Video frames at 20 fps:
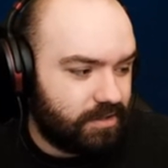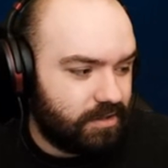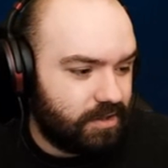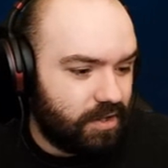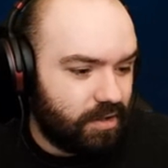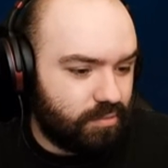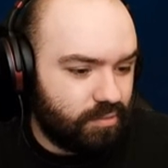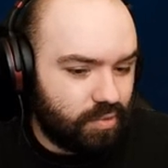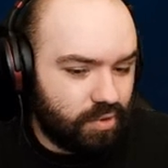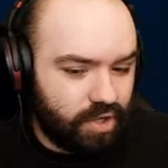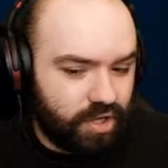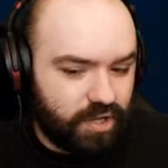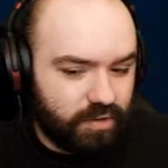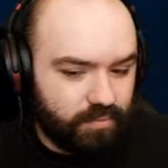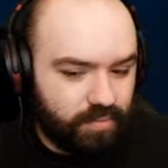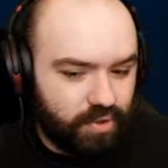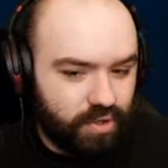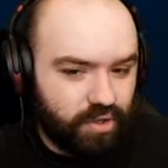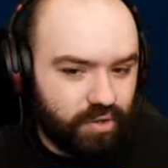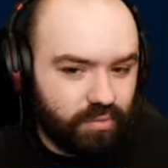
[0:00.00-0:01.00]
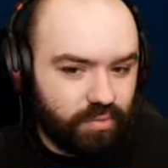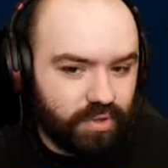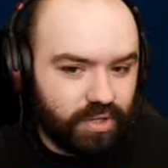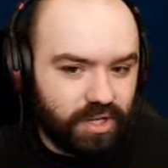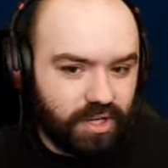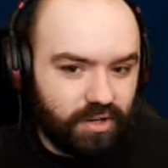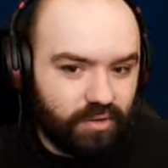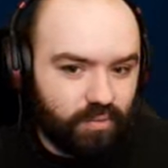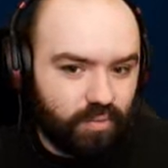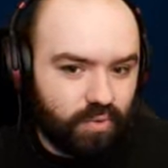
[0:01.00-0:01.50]
A water computer would
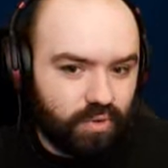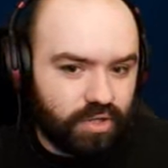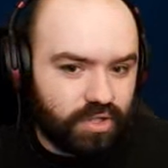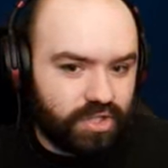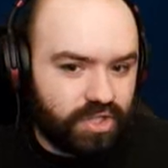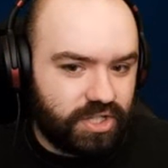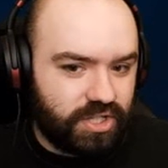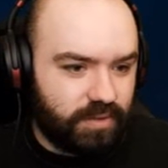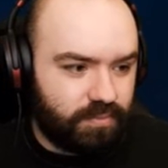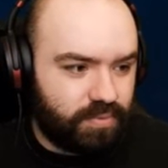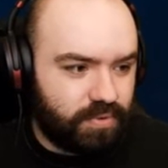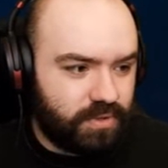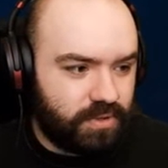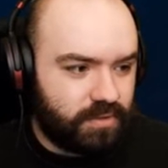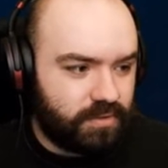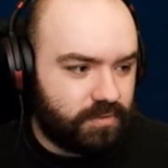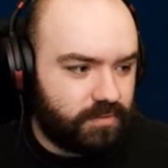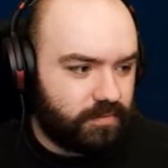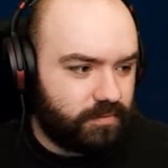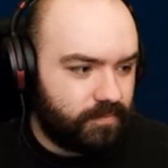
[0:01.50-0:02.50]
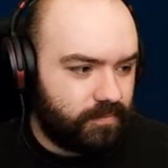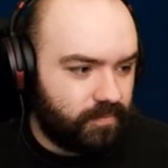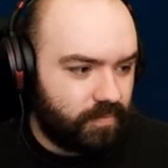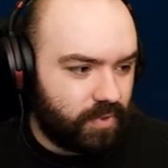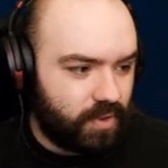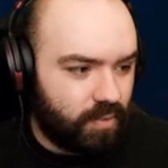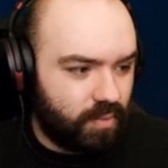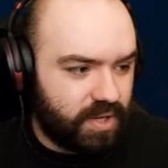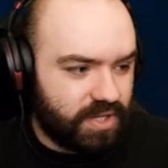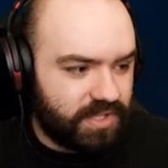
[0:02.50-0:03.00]
need a water chip.
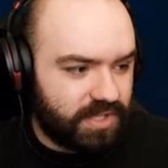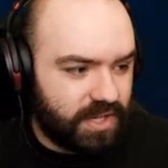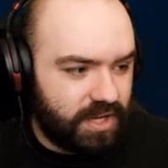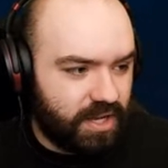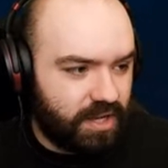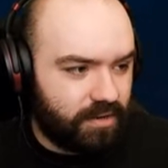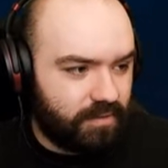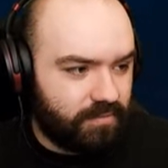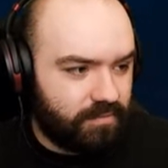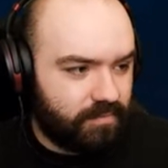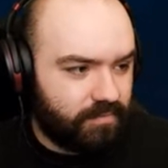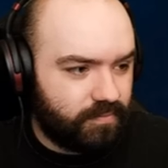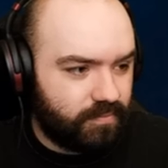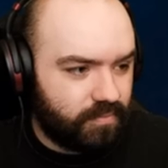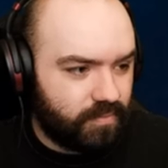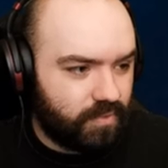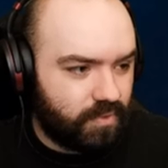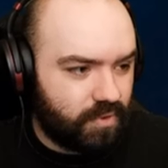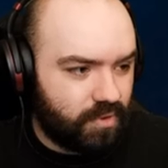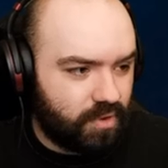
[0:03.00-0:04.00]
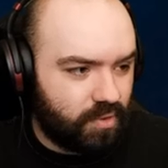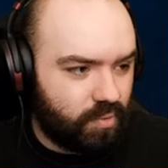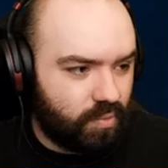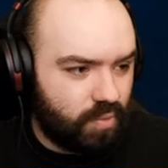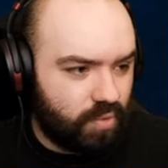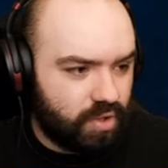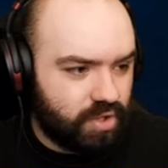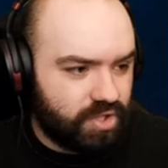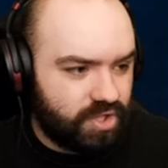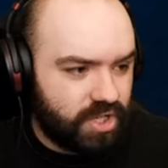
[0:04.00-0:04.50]
Where's that? The
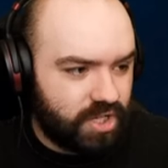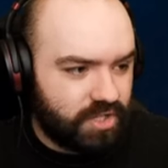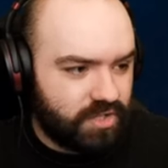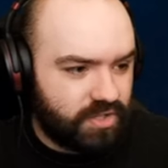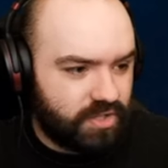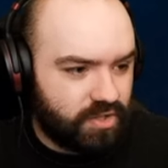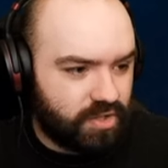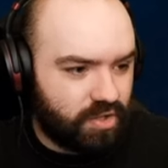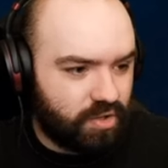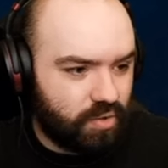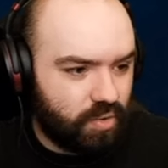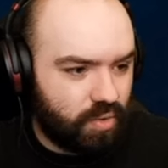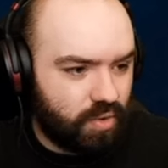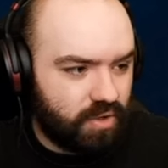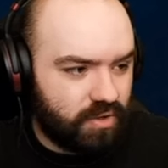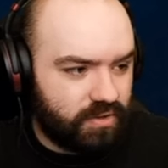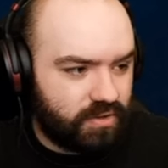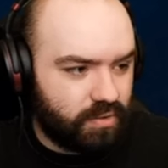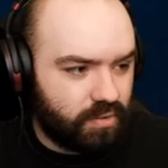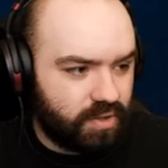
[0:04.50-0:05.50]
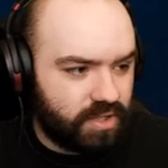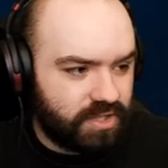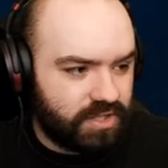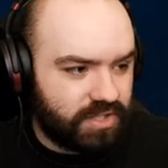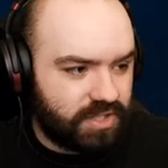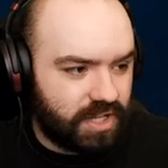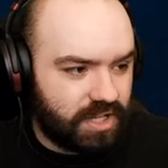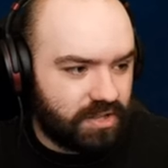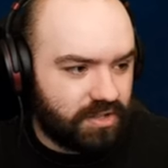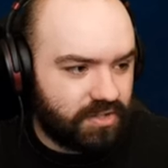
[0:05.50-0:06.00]
watershed is to the north. You'll need to
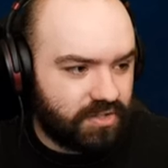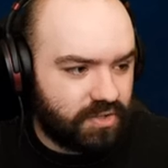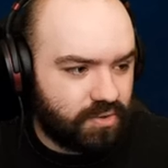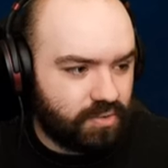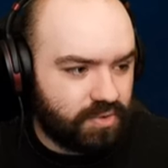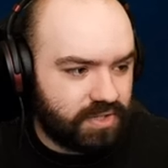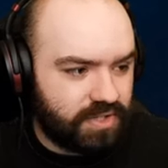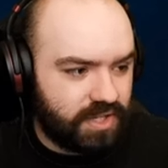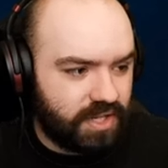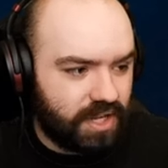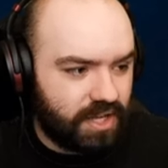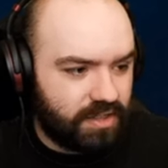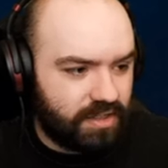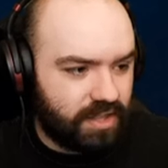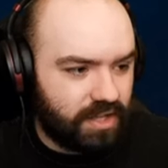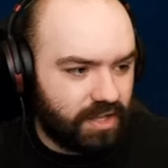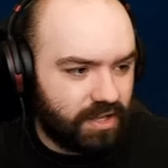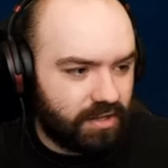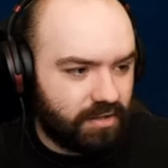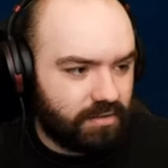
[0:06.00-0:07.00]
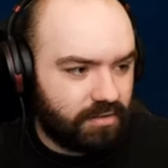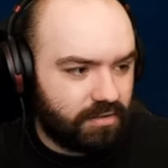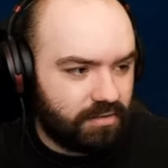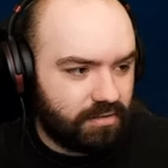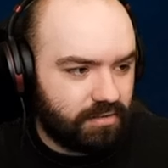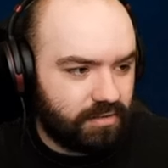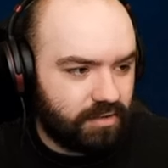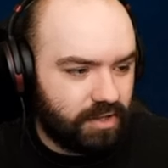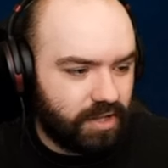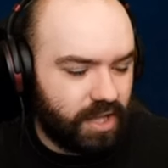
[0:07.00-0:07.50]
take the sewers to get there.
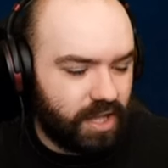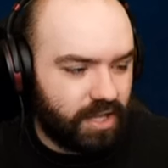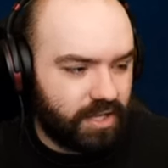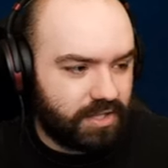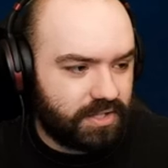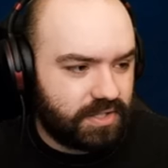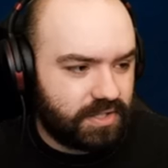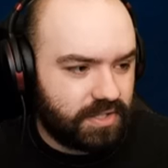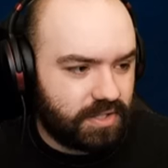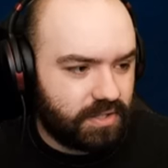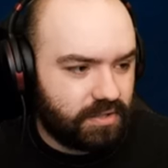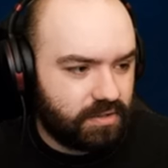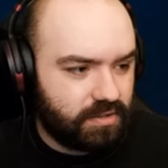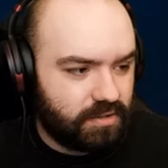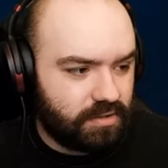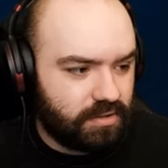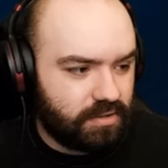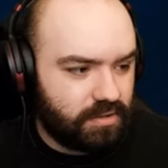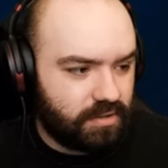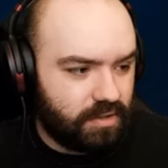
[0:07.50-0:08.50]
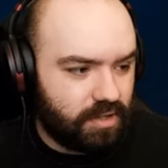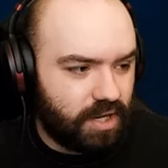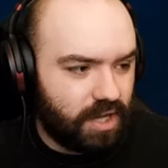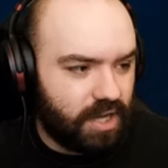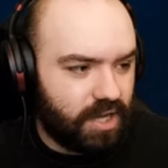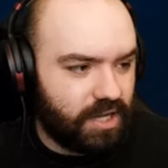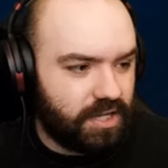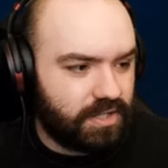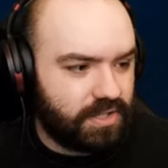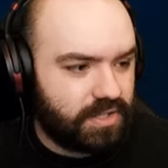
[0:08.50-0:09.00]
Thanks.
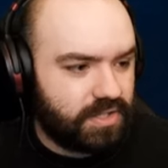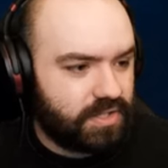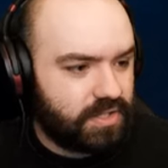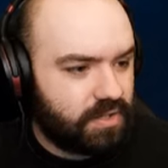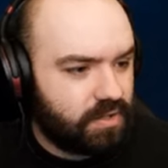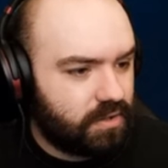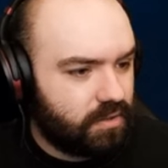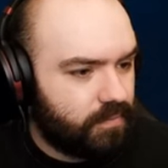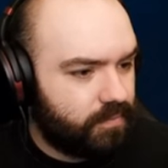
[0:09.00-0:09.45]
Nice.